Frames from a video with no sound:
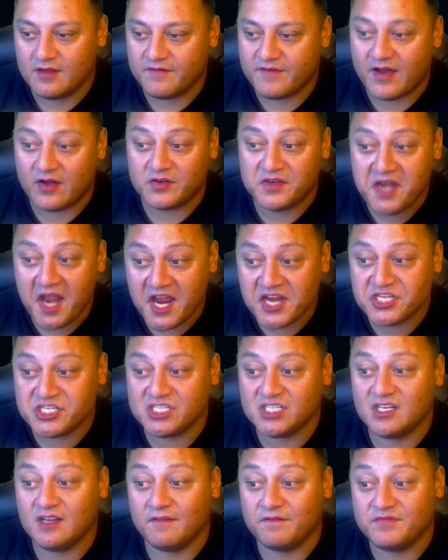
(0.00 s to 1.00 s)

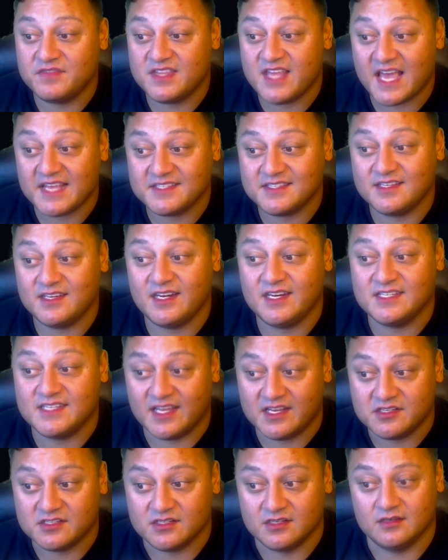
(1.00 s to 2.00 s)
foundation of Destiny's
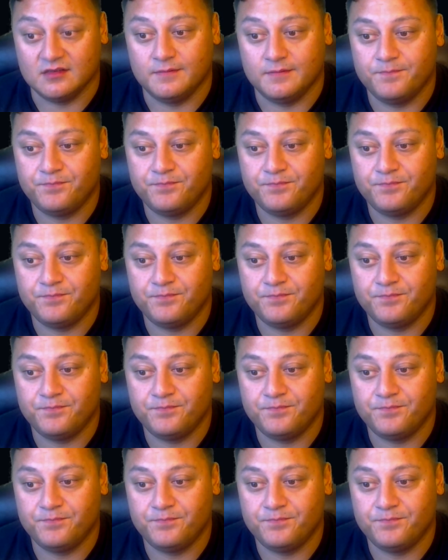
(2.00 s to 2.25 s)
engine.